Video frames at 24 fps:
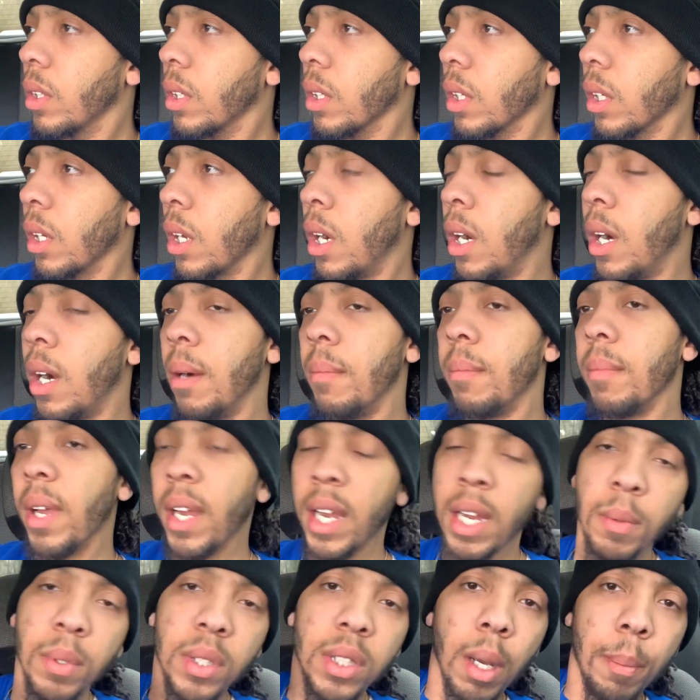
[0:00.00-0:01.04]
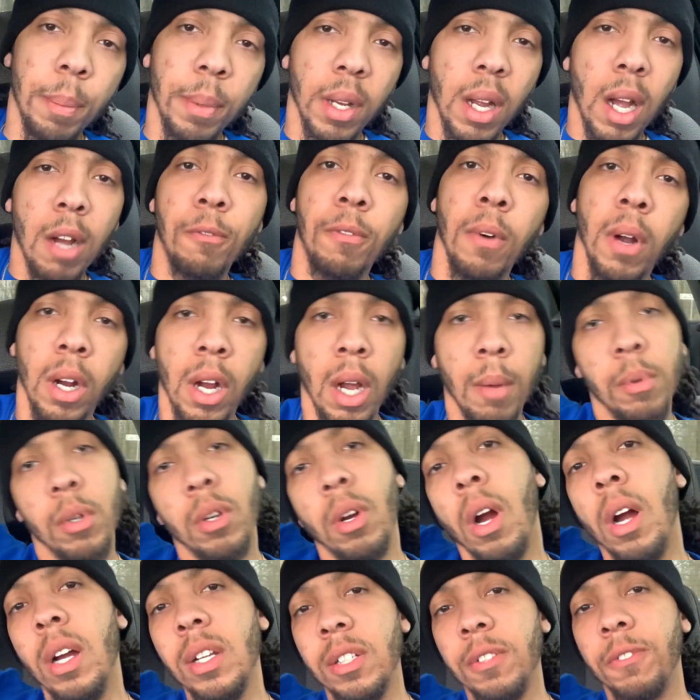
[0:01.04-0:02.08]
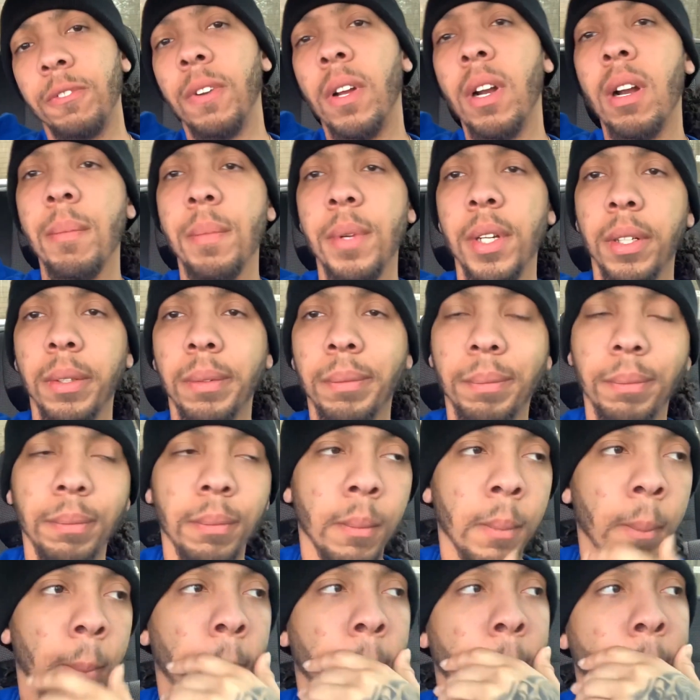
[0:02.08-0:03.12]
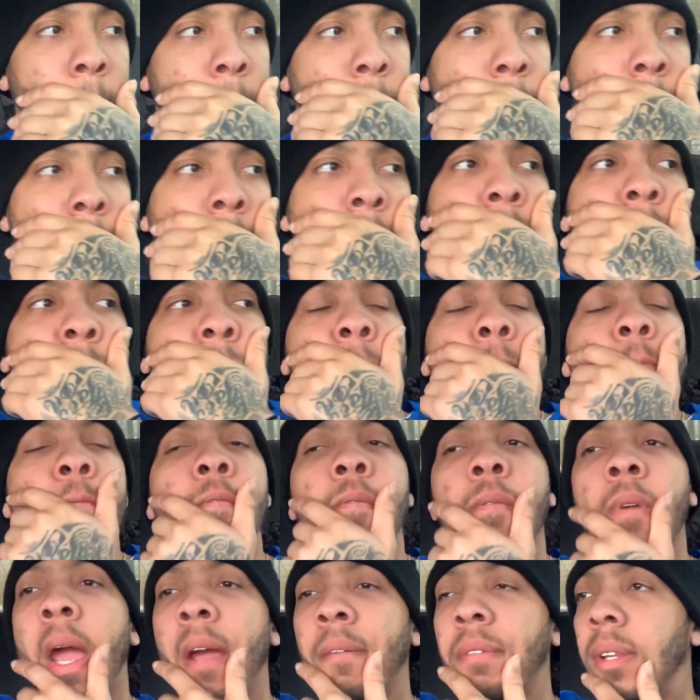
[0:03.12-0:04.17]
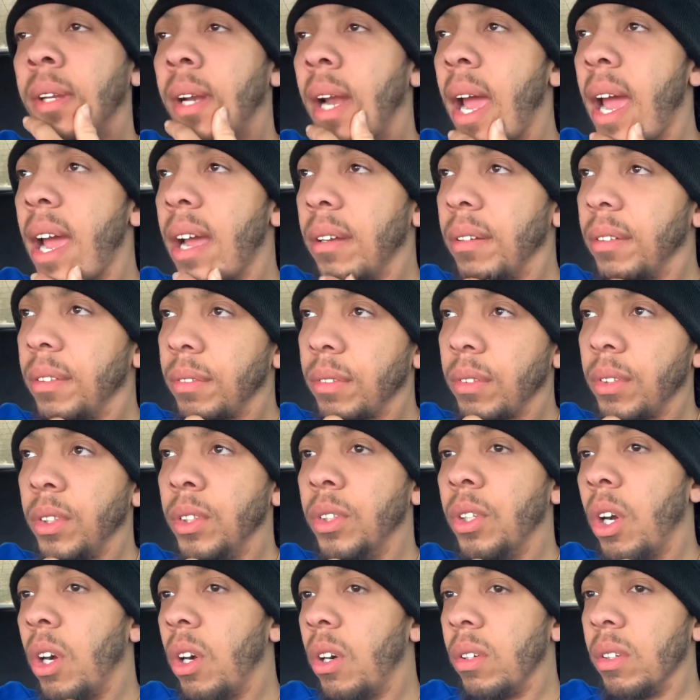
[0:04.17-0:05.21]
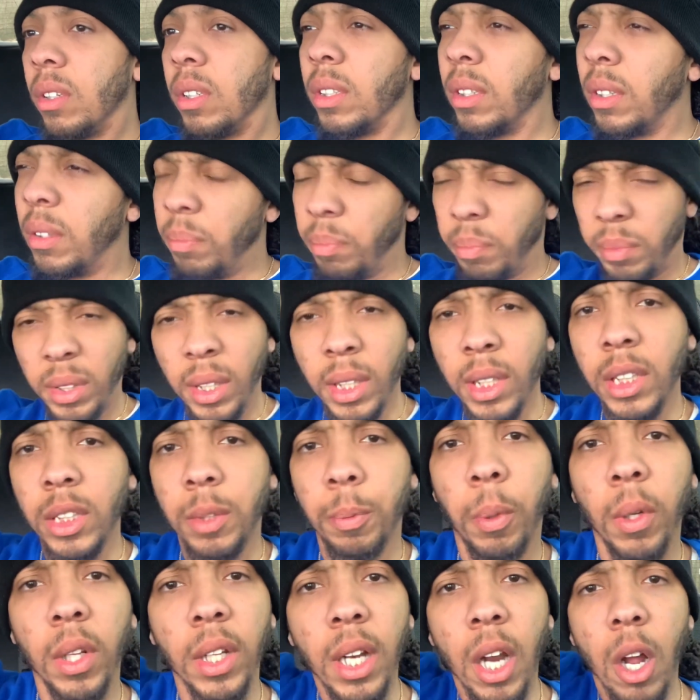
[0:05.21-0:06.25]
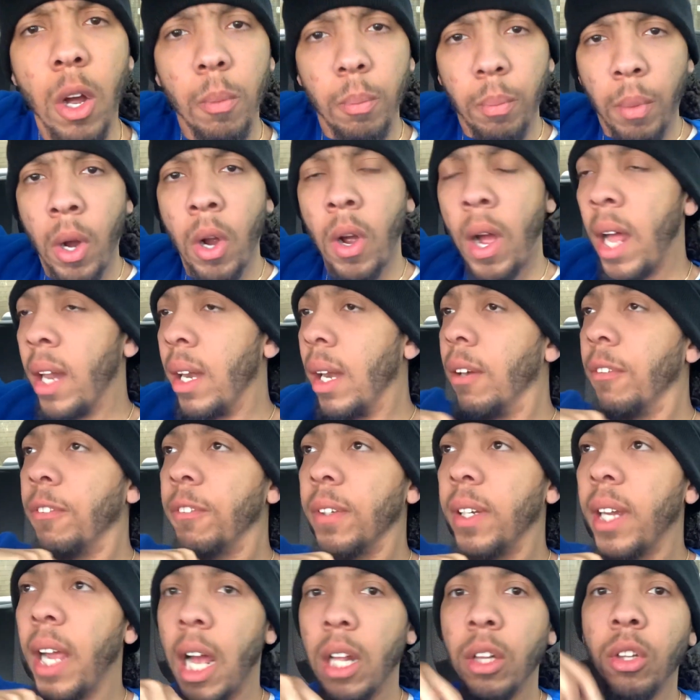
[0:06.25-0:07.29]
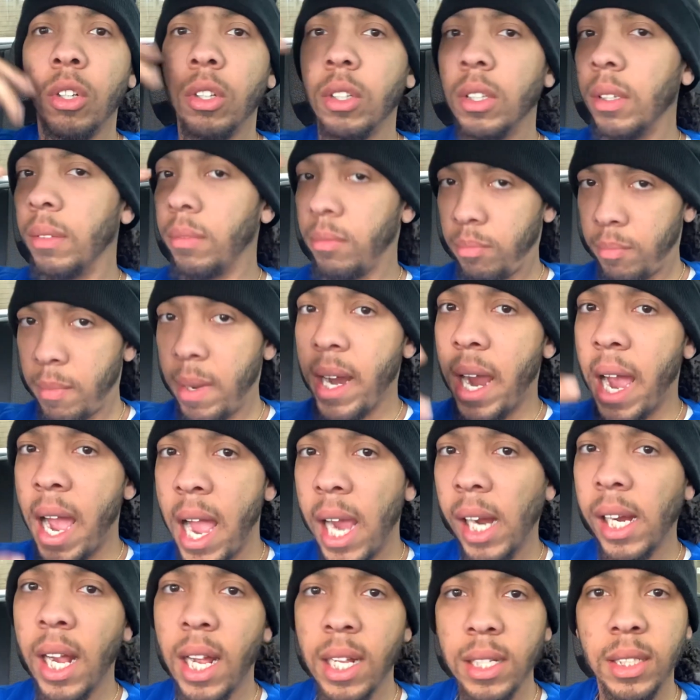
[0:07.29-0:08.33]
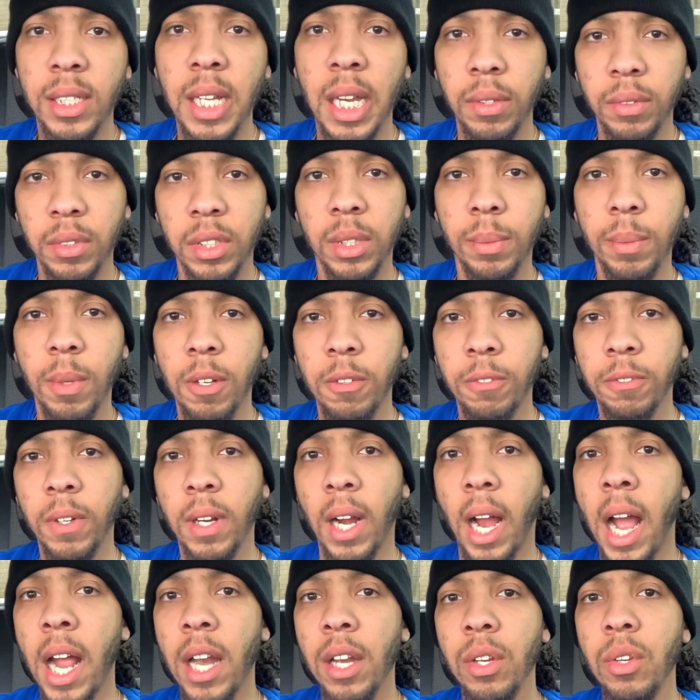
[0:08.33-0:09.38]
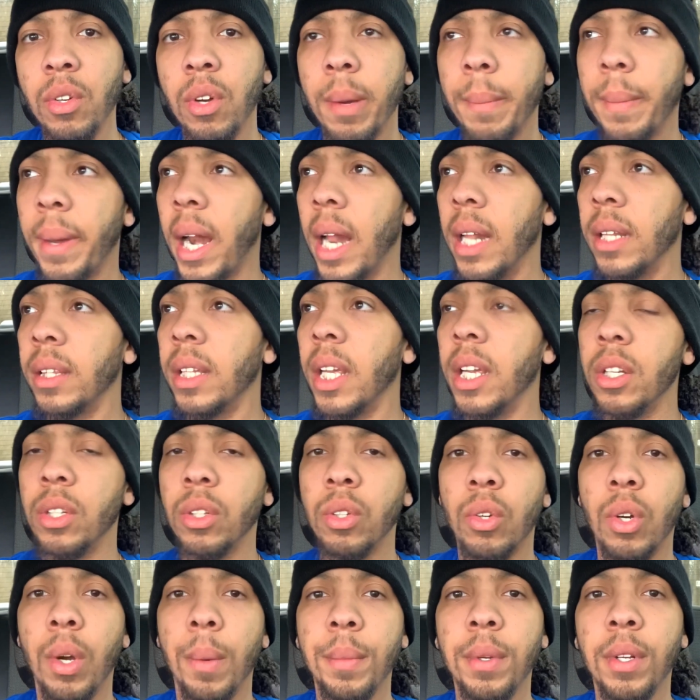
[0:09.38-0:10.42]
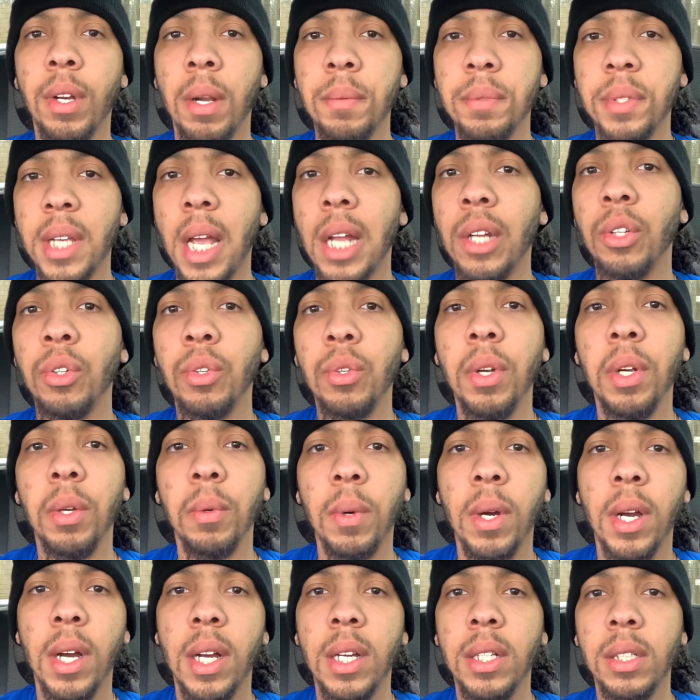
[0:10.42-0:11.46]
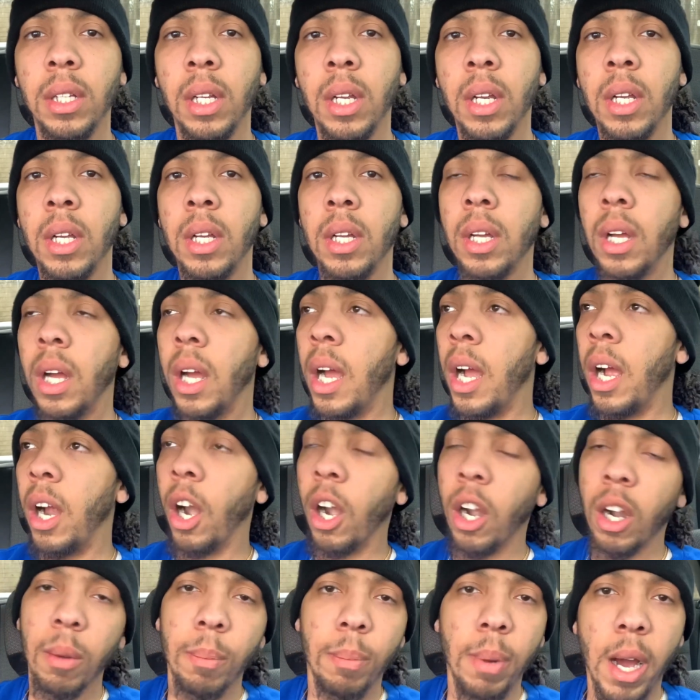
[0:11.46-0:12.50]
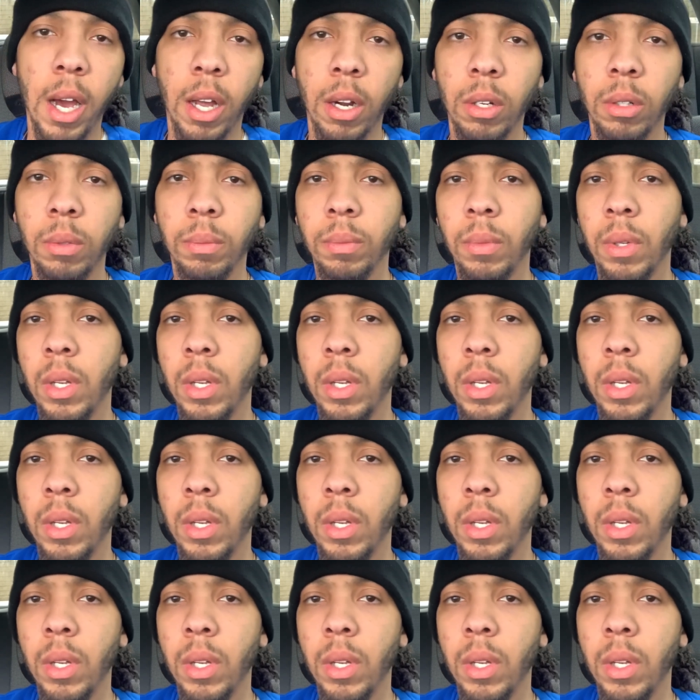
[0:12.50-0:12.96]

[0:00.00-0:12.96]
um he was up a couple cars in front of me. After that, you know, niggas pulling out, bro. I never forget. I looked, made eye contact with this motherfucker. I knew him, but I didn't know him. You know what I'm saying? I knew who he was. I heard about him,